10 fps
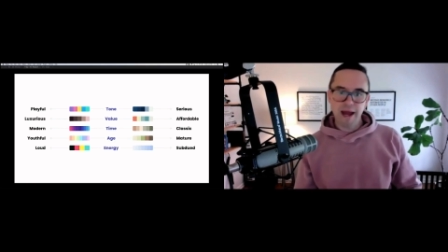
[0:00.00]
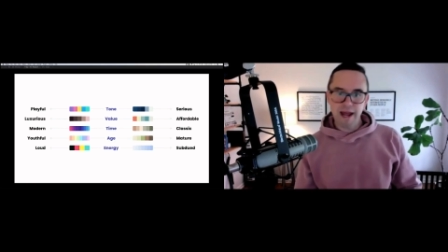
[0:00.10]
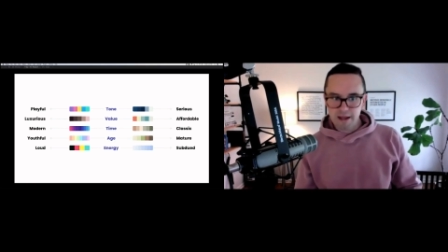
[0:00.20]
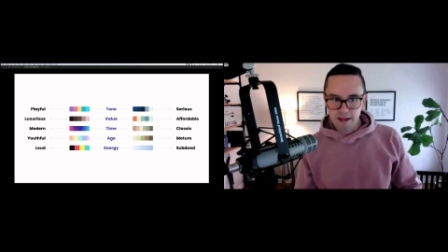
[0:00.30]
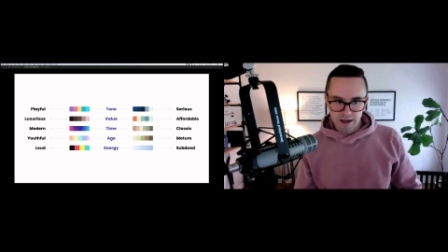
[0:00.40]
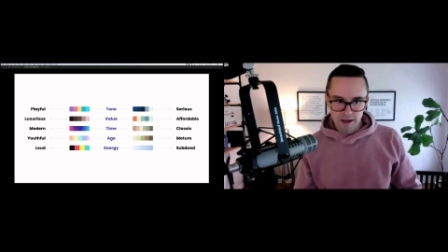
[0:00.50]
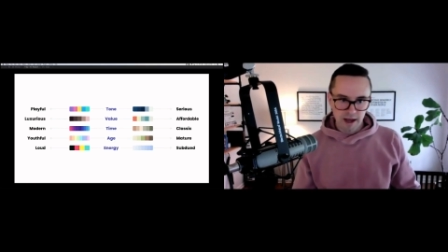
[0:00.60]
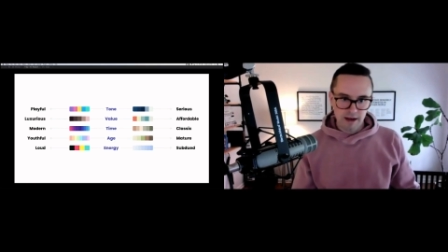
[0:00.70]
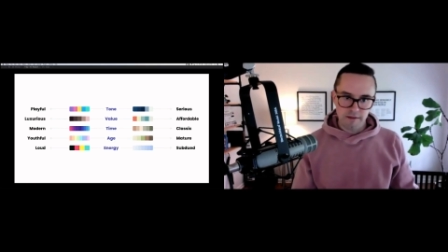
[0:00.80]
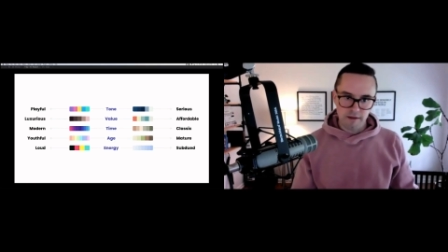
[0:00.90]
banking
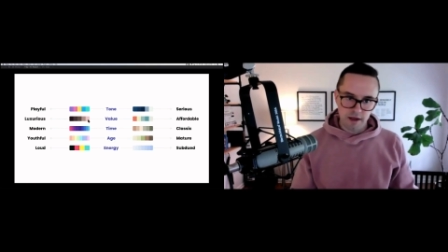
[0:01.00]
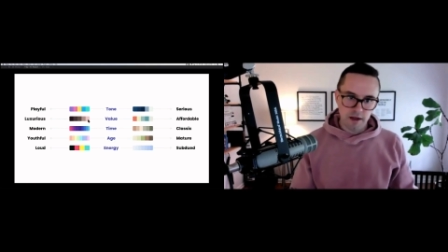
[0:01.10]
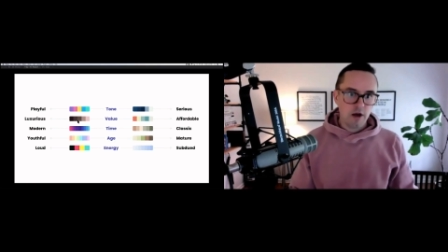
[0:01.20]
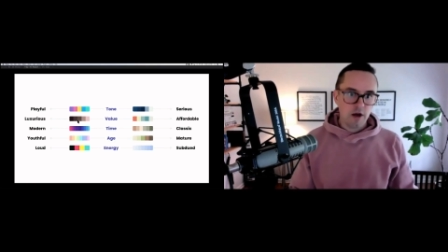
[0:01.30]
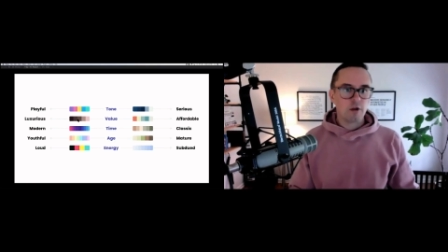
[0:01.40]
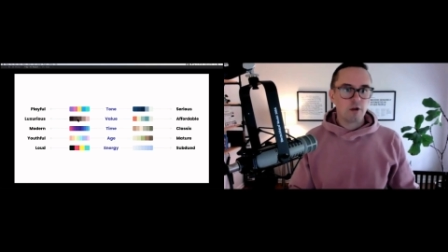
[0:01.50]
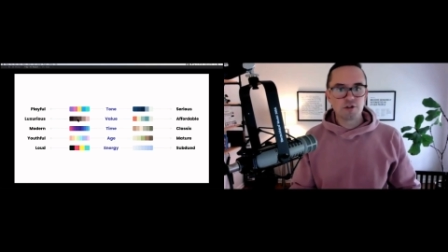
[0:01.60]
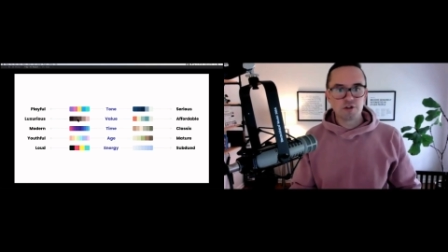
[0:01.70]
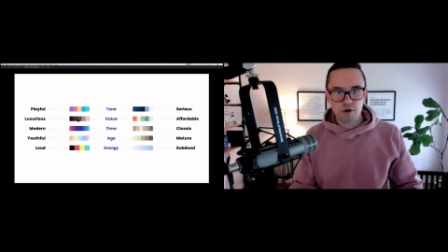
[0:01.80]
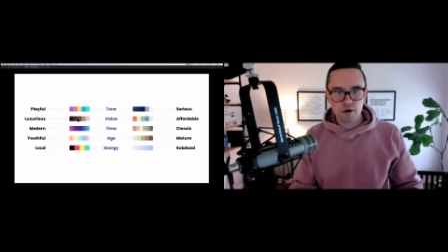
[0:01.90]
kind of thing.
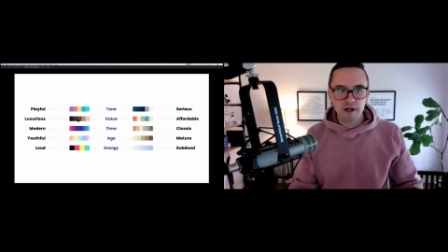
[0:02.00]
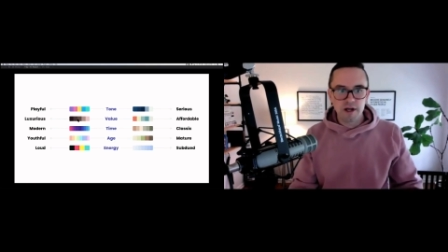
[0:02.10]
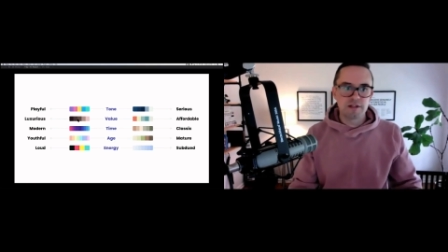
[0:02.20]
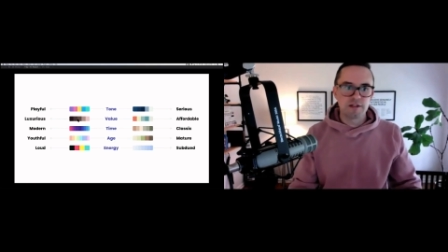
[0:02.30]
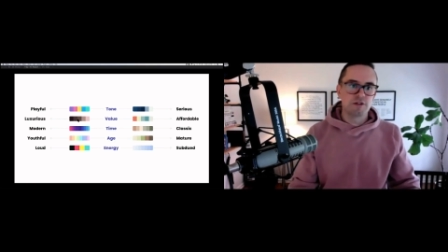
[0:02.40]
Luxurious